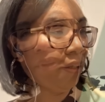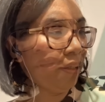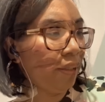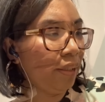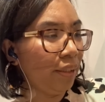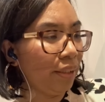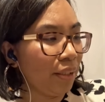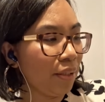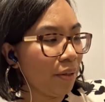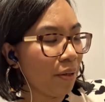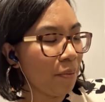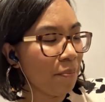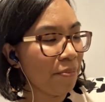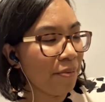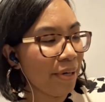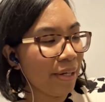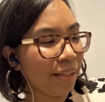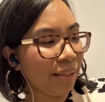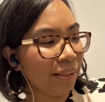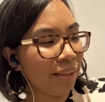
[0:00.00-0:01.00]
It's a
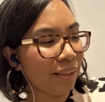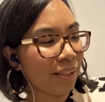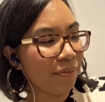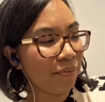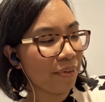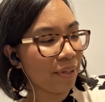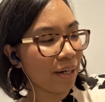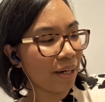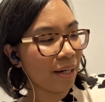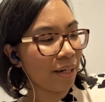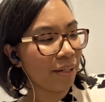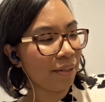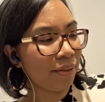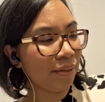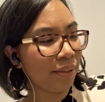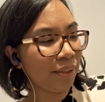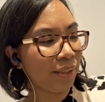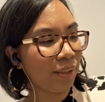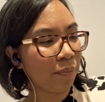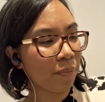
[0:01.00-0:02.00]
comprehensive guide
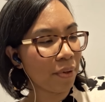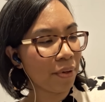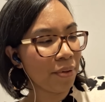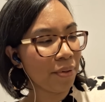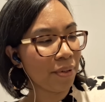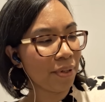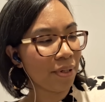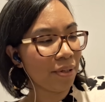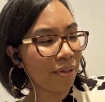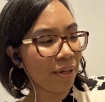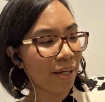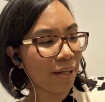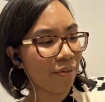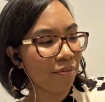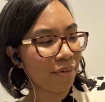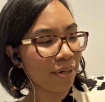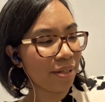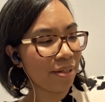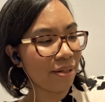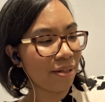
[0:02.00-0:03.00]
to spoken
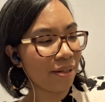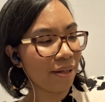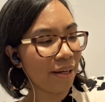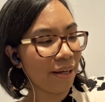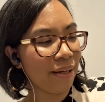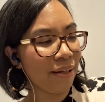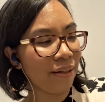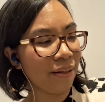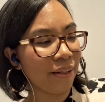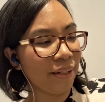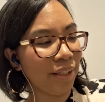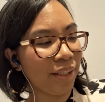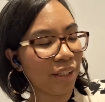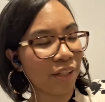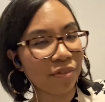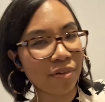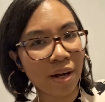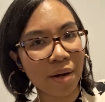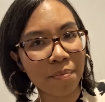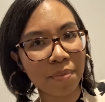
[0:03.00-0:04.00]
and written English
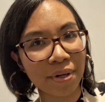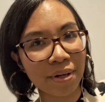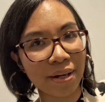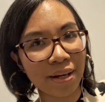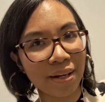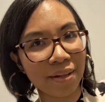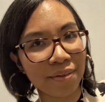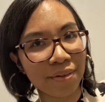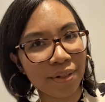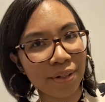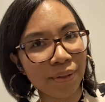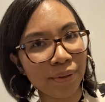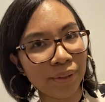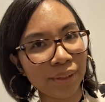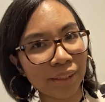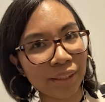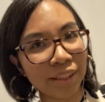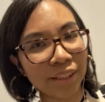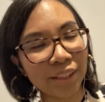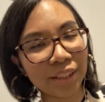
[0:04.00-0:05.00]
grammar and
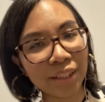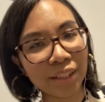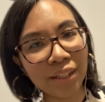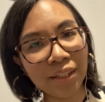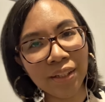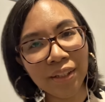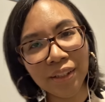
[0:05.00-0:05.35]
usage.